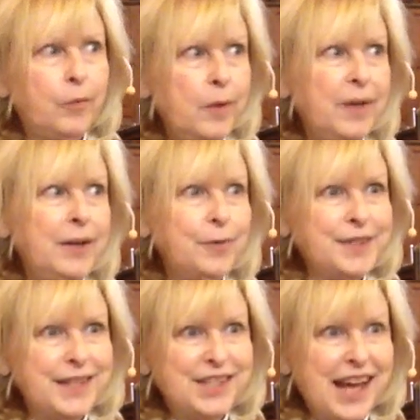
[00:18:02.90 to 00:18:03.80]
a woman was
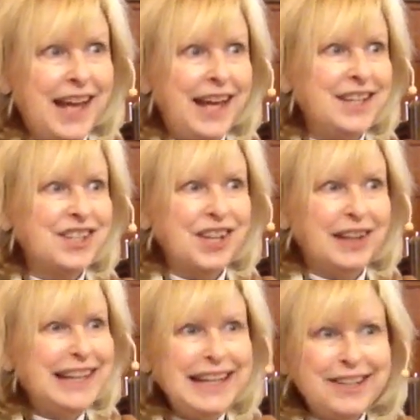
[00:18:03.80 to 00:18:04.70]
a judge,
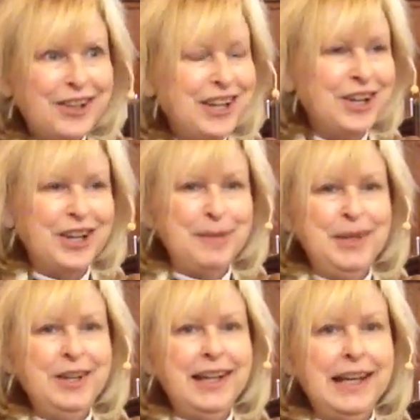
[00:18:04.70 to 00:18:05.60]
a leader in her
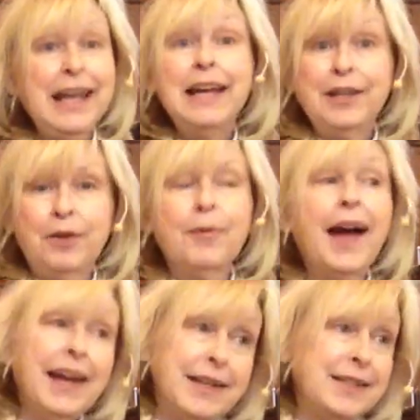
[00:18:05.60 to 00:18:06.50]
community, you're
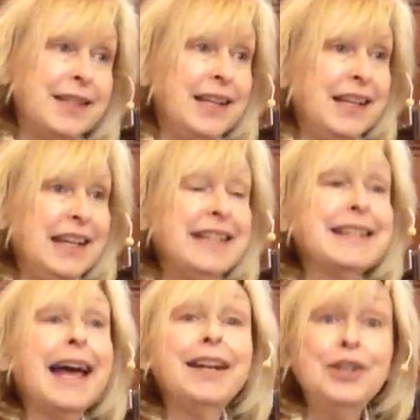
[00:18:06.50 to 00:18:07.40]
right. It's
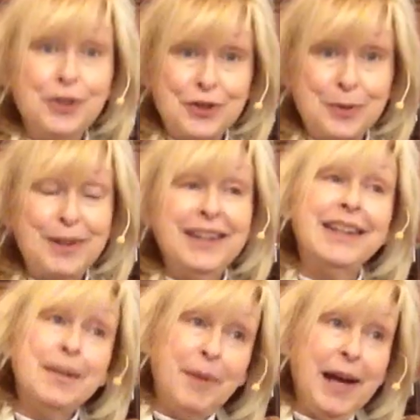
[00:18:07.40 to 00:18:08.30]
unusual
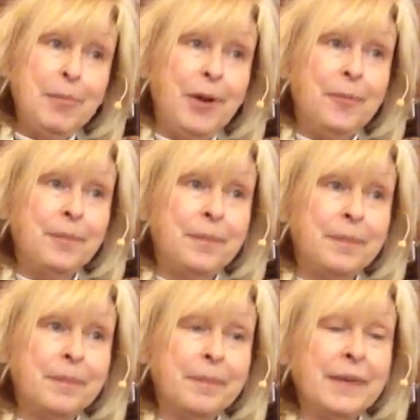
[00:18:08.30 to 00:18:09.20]
in the Bible.
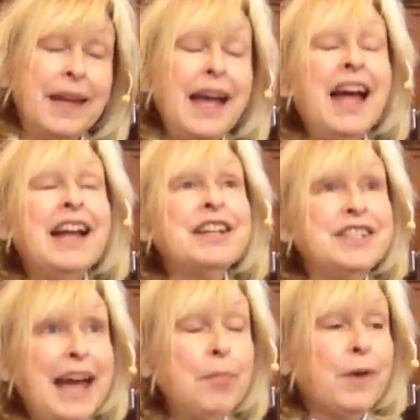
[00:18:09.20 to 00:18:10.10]

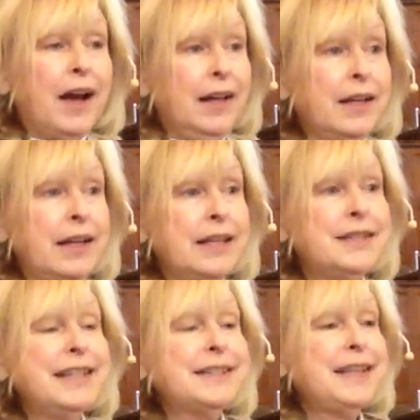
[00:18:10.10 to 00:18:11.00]
Deborah
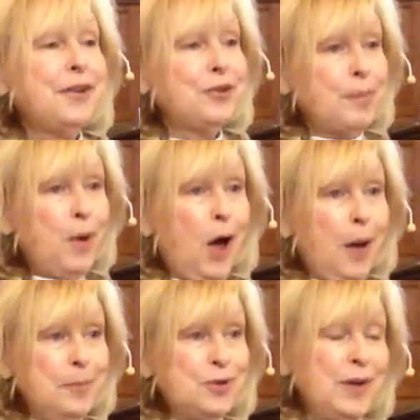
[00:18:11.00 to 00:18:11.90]
sits under a
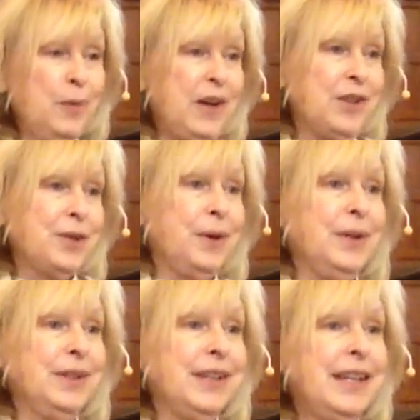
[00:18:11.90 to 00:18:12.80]
palm tree, we are
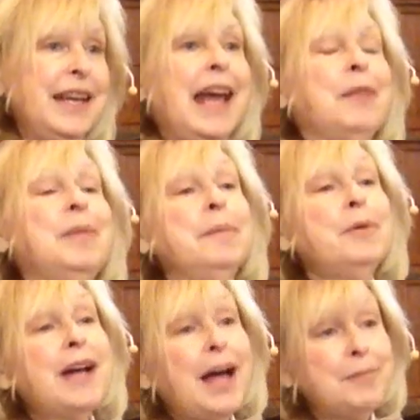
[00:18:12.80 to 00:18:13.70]
told, and
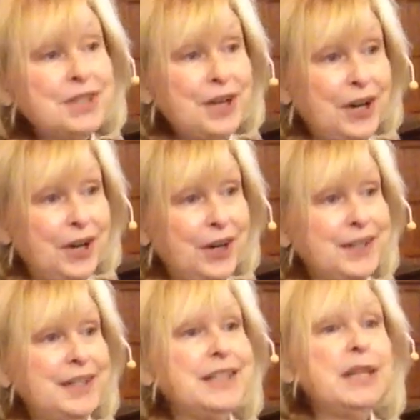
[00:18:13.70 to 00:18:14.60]
people come to
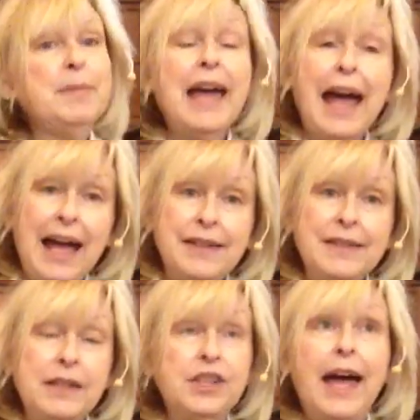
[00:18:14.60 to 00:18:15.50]
her to be
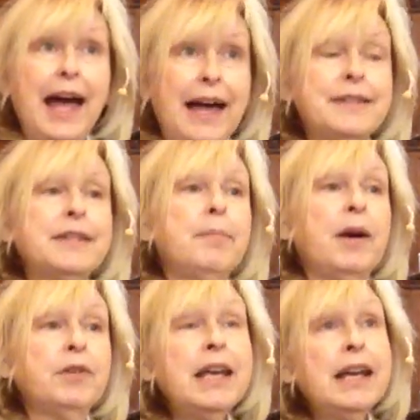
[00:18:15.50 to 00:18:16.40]
asked to ask
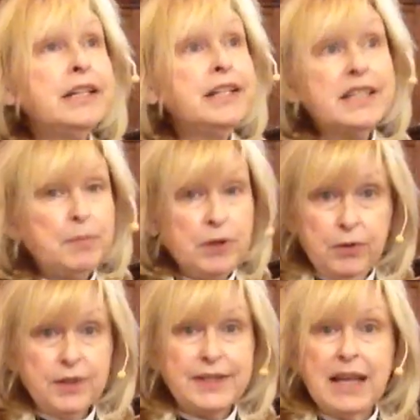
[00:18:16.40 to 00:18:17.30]
about
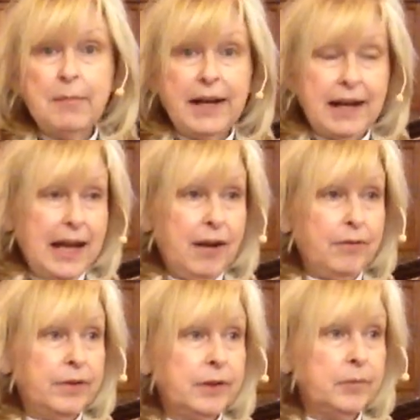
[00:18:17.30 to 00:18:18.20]
disputes they might have.
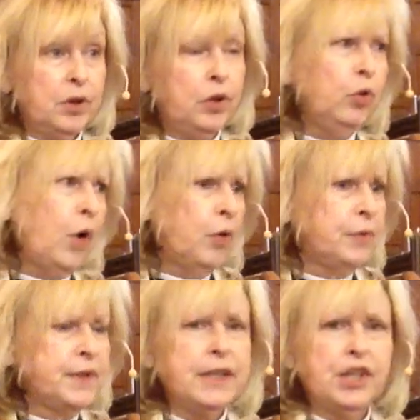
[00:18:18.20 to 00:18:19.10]
Who
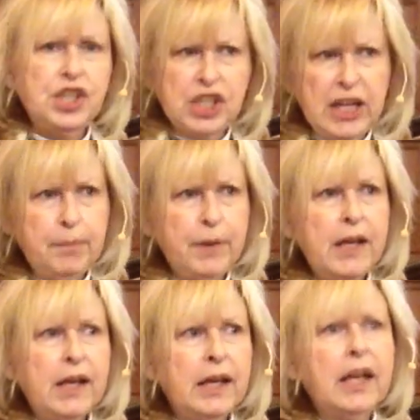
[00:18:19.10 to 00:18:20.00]
owns this
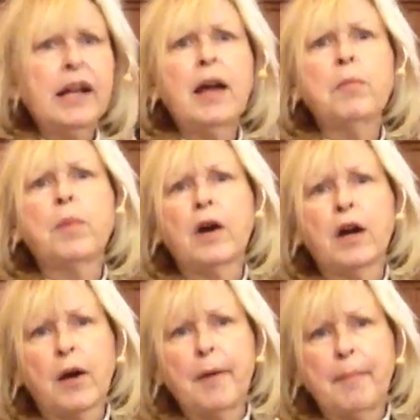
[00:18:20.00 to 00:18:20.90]
sheep? Can I
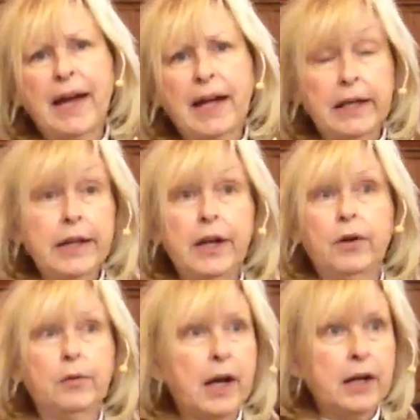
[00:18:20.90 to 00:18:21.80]
bark on my, you
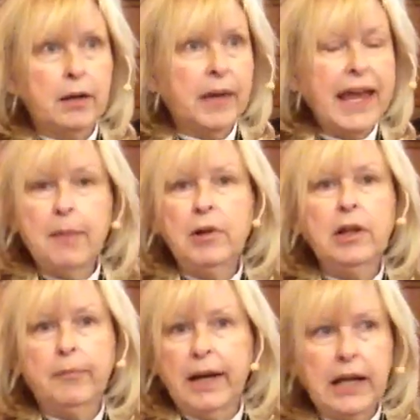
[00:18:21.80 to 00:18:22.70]
know, uh, camel
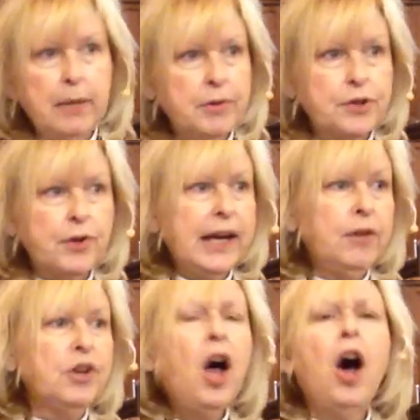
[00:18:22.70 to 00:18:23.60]
on my neighbor's
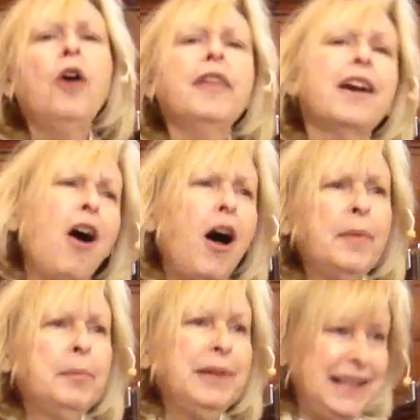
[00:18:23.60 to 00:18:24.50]
ground? All the
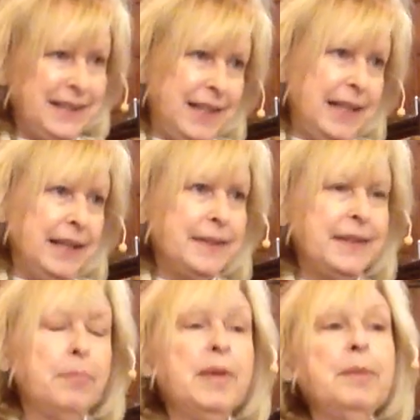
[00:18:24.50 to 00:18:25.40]
commonplace things
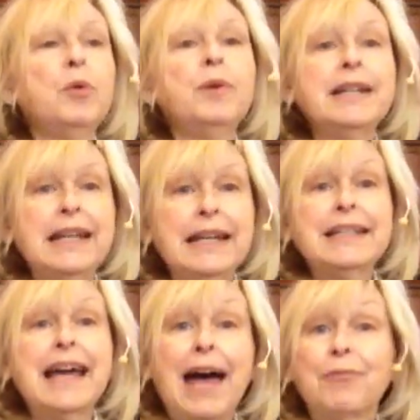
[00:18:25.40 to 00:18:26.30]
that people would need
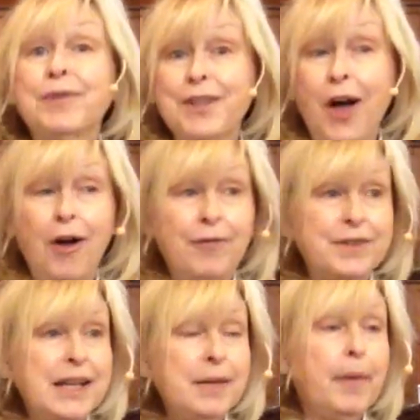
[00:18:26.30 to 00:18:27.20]
to have
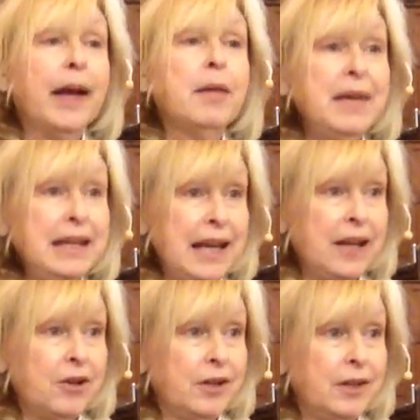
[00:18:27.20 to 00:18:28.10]
resolved by a
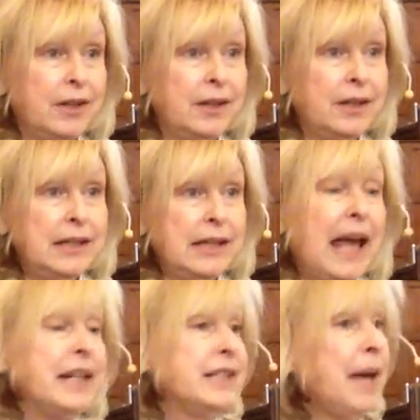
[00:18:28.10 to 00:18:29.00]
mediator.
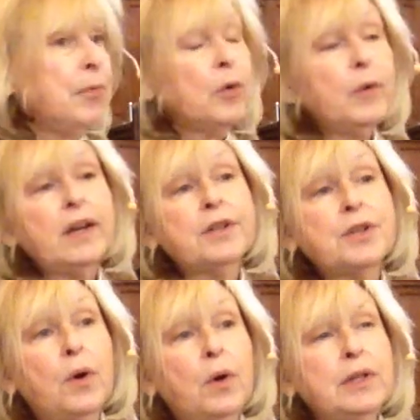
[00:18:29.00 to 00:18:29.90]
And Deborah, we are
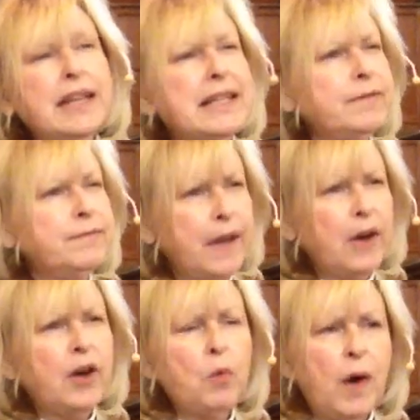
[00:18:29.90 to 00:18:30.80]
told, is
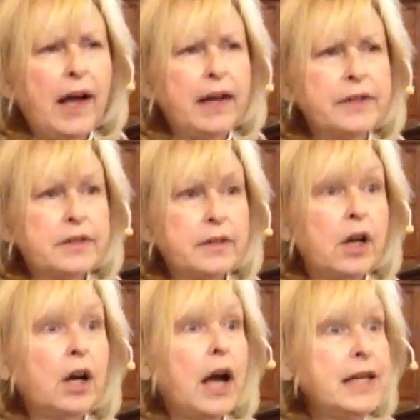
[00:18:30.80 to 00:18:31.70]
very wise.
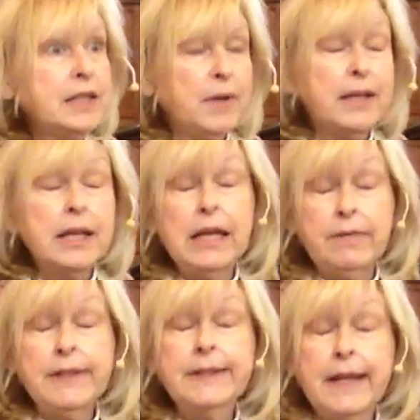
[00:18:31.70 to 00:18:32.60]
Her husband
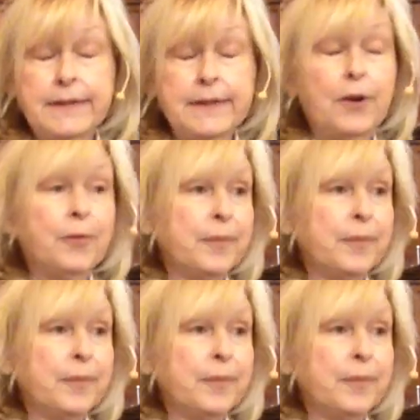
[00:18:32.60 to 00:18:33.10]
even says so.